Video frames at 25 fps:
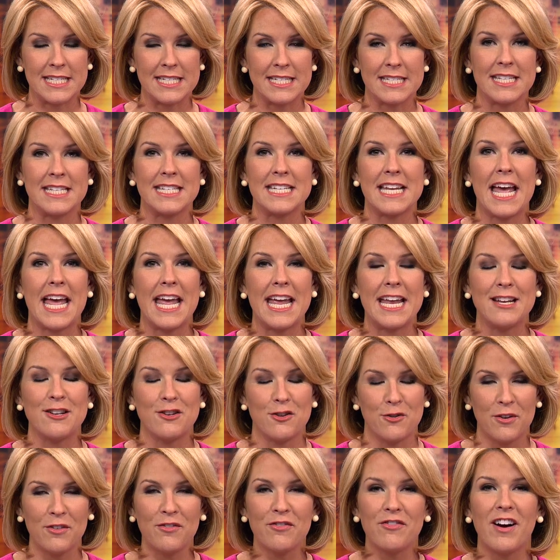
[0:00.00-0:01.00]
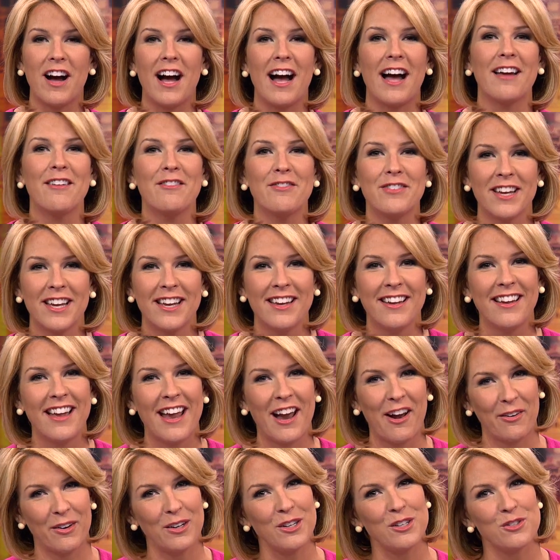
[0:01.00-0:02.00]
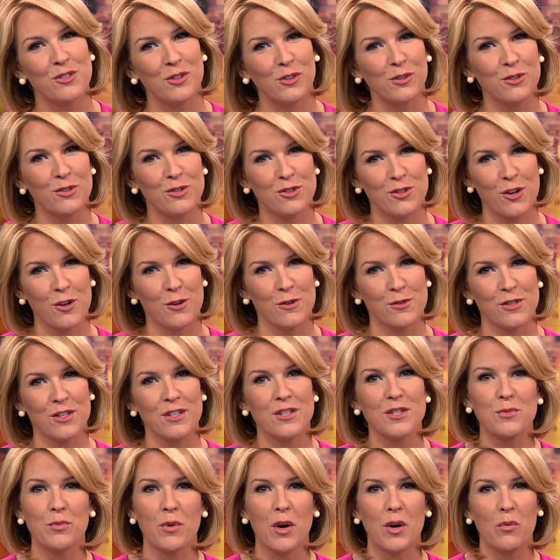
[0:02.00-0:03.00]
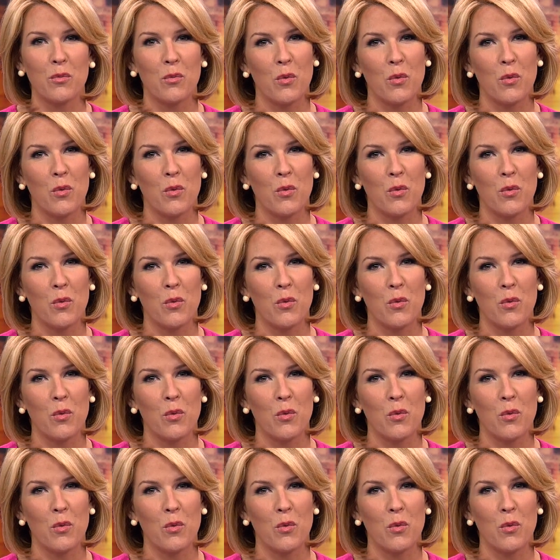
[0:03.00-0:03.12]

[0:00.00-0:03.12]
And today, new at 5, Eric Schultz shows us what